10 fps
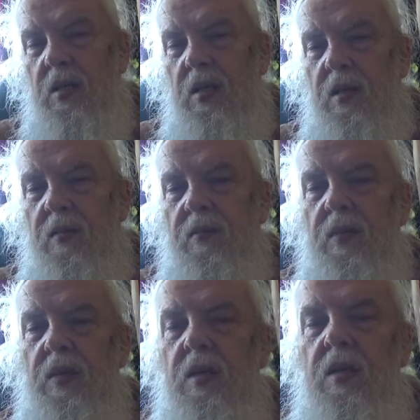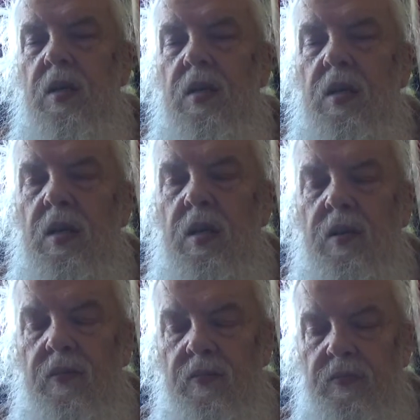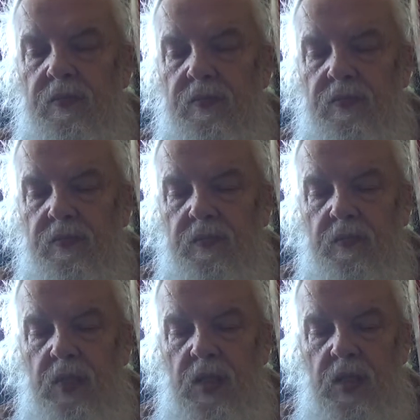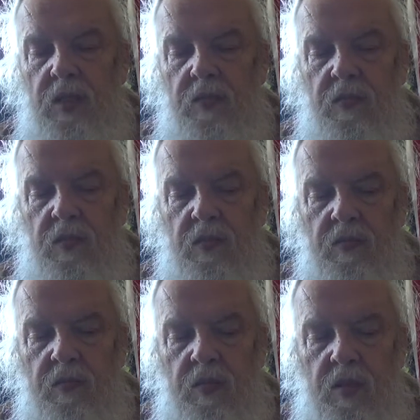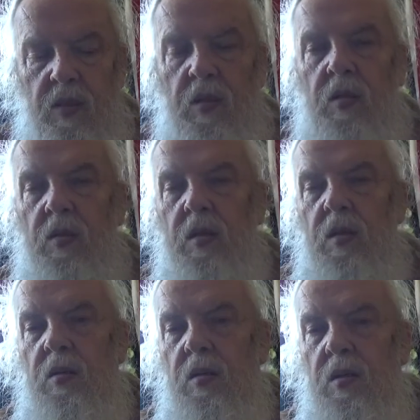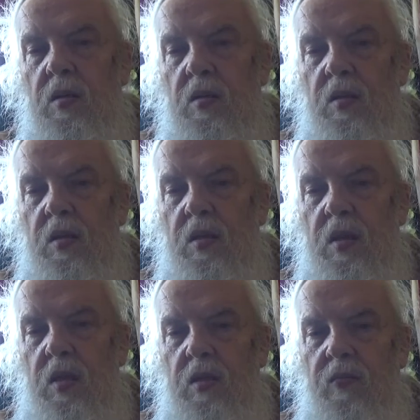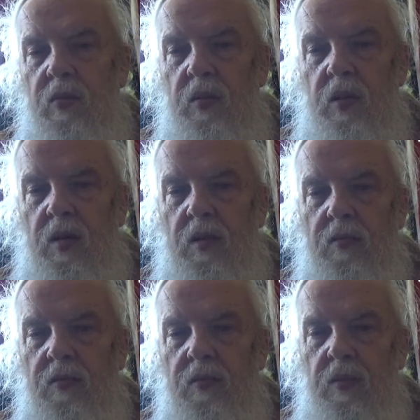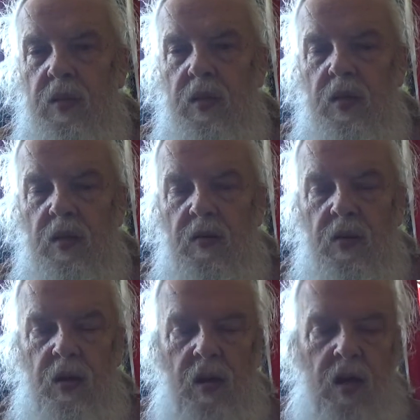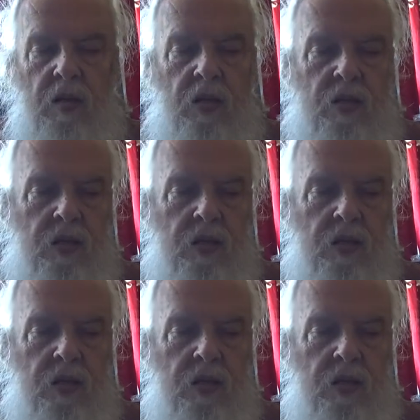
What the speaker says: the girls, you know, the girls that for the, what do you call it?